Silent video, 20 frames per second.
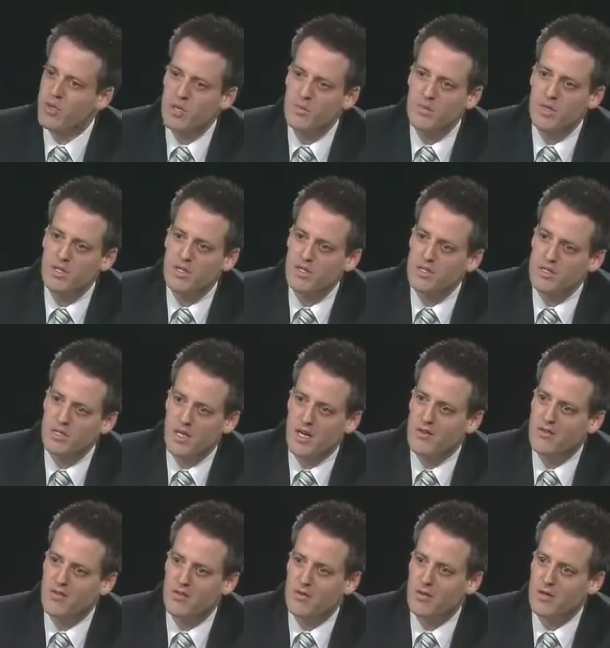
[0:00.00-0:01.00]
pretty much
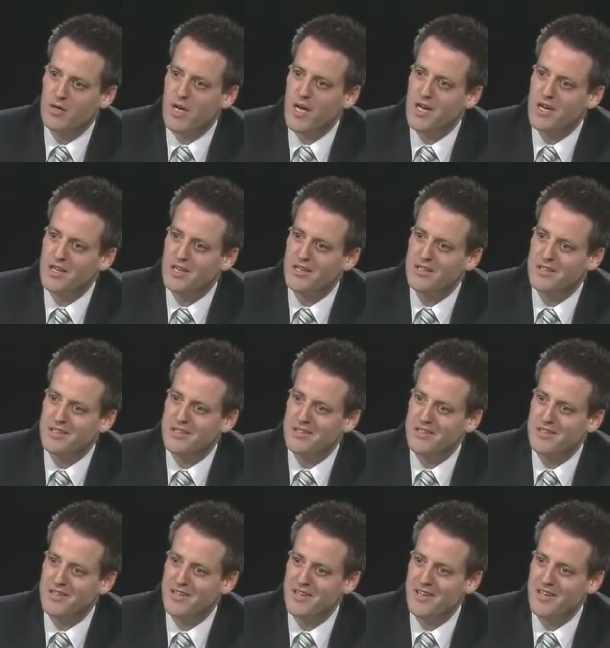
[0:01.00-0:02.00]
have organic
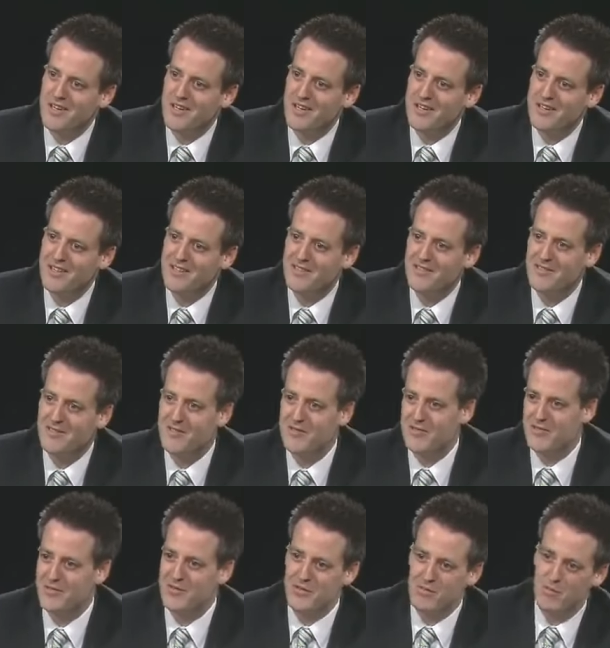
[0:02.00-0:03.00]
uh,
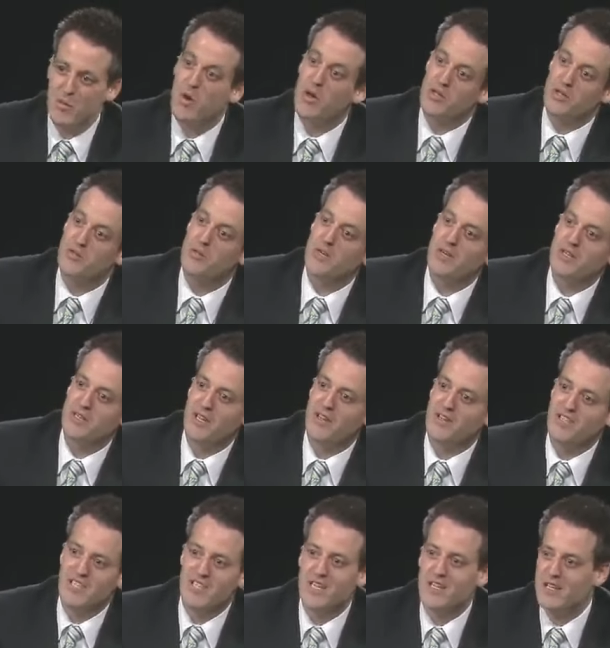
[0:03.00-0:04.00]
point to it? Because
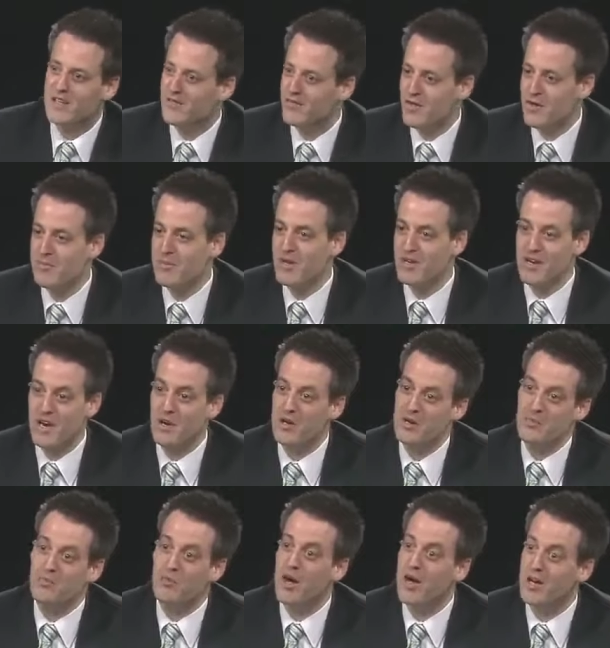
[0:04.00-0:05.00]
I see it from not
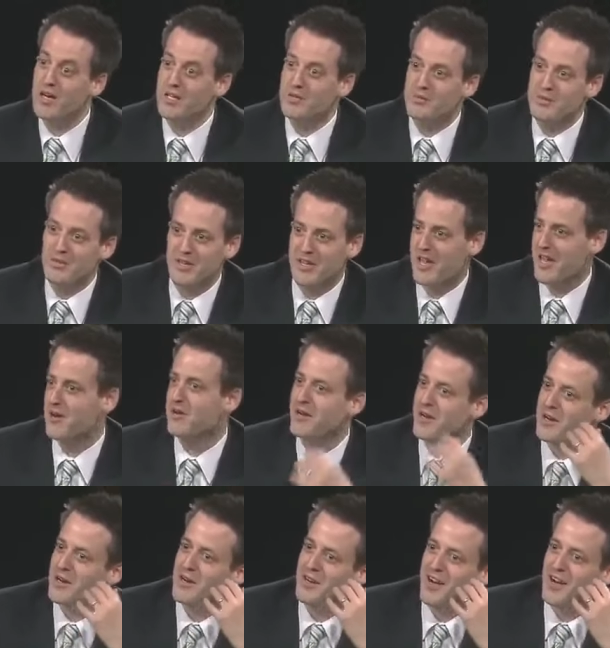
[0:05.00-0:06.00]
only products, but hair
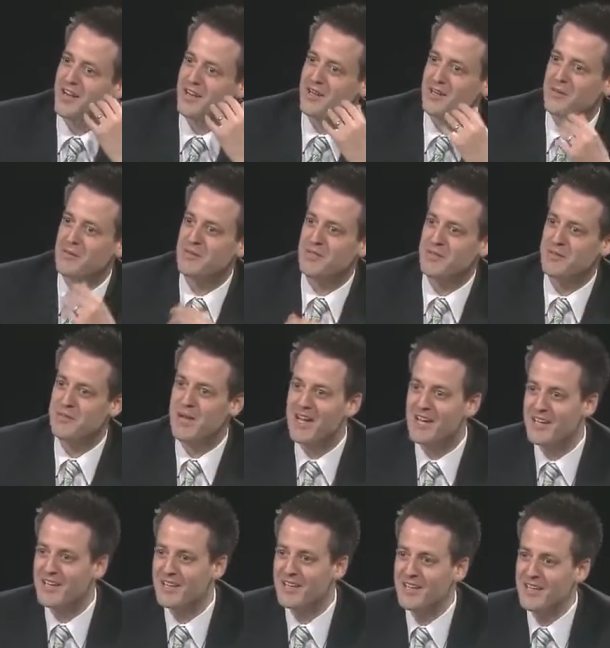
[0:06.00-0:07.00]
care items and
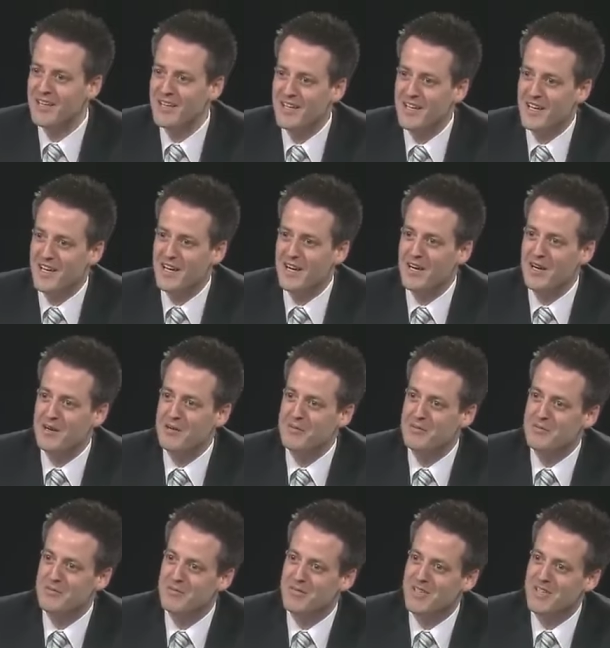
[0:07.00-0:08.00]
paint. Um,